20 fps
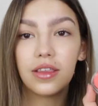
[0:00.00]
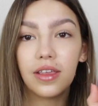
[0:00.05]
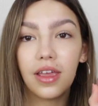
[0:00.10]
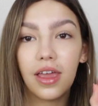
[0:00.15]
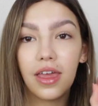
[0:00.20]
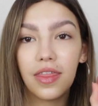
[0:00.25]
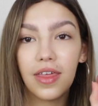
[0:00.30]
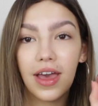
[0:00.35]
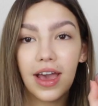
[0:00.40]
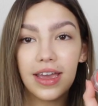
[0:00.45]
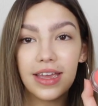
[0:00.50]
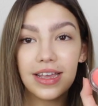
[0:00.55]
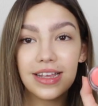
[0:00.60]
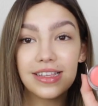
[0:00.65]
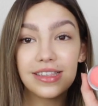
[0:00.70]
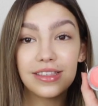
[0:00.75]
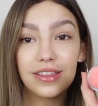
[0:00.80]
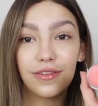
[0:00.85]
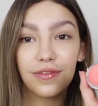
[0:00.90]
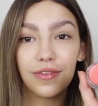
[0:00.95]
So that
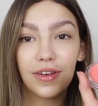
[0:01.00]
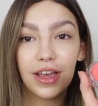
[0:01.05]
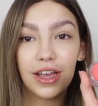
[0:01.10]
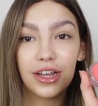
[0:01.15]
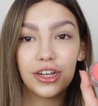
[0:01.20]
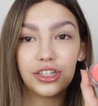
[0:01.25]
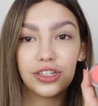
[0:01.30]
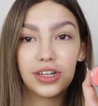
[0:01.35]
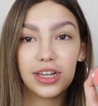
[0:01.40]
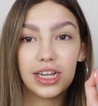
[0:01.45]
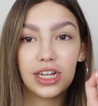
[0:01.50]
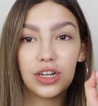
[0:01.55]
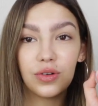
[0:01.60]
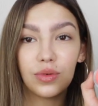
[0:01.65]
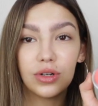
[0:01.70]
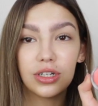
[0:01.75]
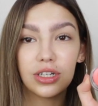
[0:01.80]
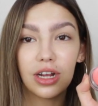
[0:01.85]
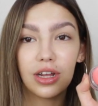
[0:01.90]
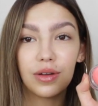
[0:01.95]
is the first shade which